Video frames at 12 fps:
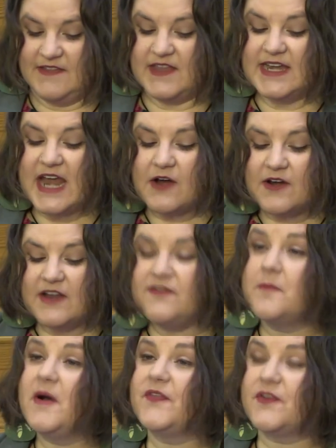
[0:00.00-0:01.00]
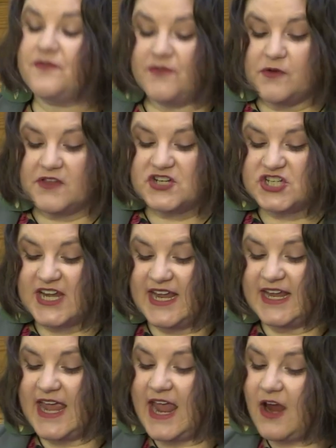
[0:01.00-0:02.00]
The narrative about the foolish
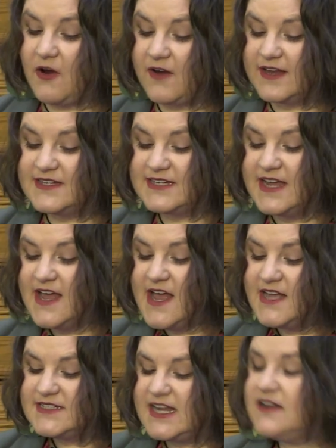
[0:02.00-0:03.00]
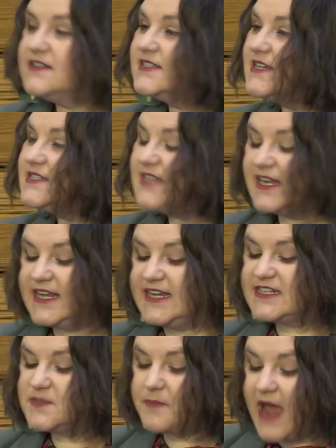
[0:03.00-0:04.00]
King Herod tells us that
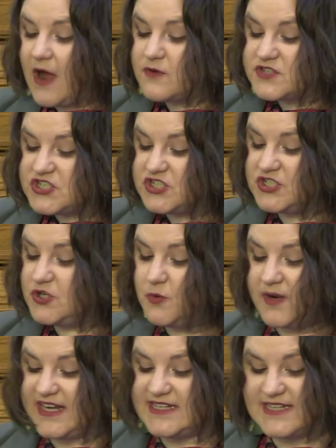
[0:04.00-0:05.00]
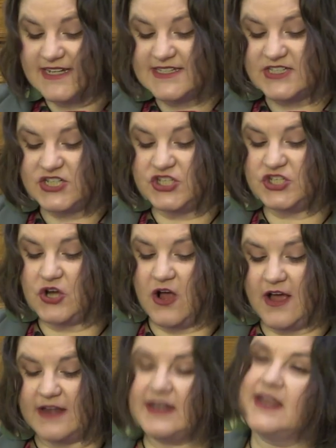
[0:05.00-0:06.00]
he is bound to do what he does to
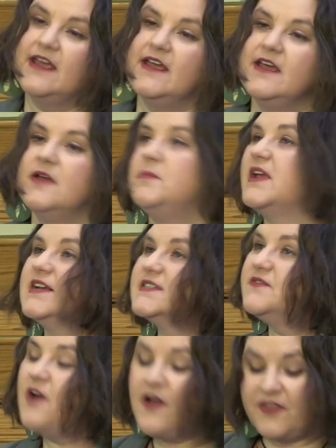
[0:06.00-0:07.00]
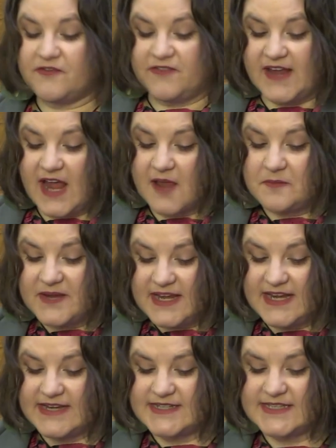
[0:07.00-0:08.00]
John because of all the
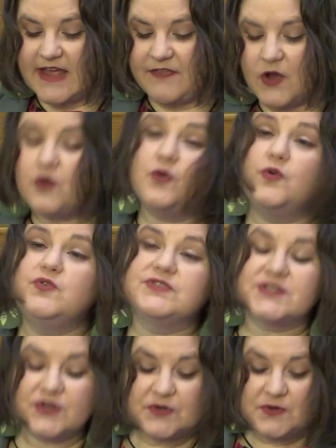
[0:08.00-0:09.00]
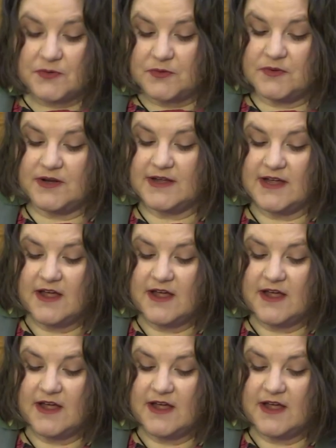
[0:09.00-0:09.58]
VIPs and the who's who,